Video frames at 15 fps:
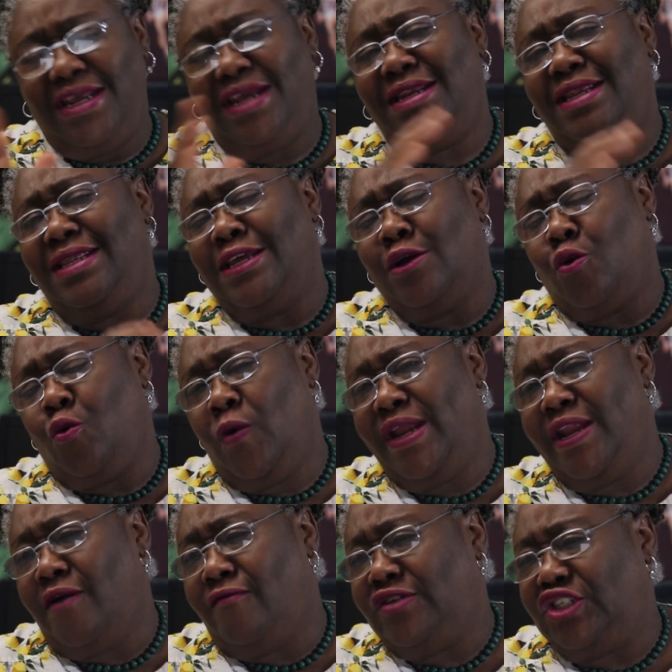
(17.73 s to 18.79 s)
Did the
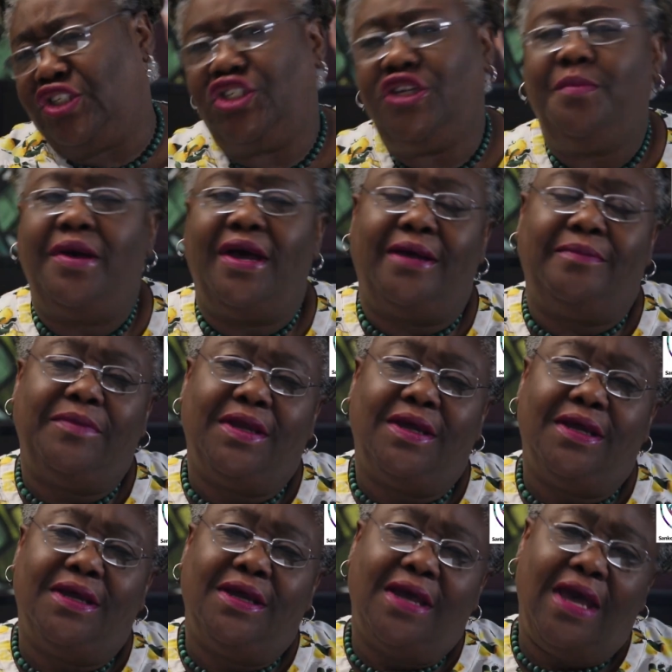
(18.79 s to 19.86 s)
Queen of Sheba
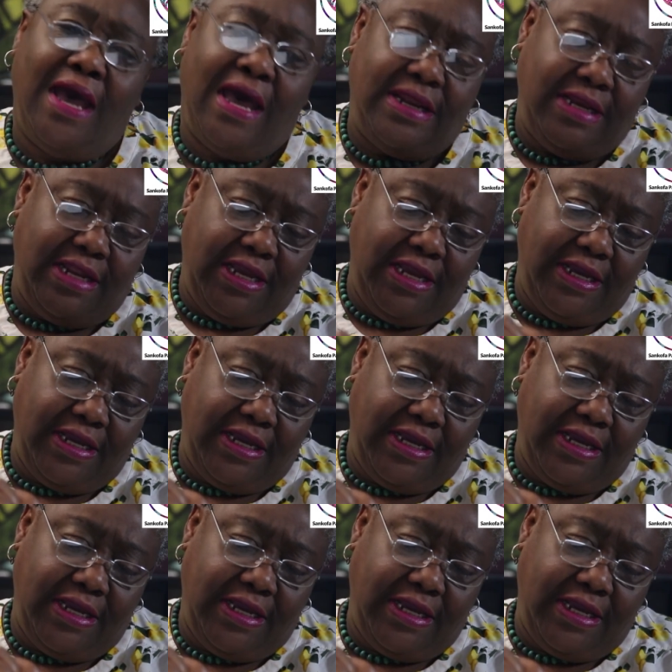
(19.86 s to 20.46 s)
and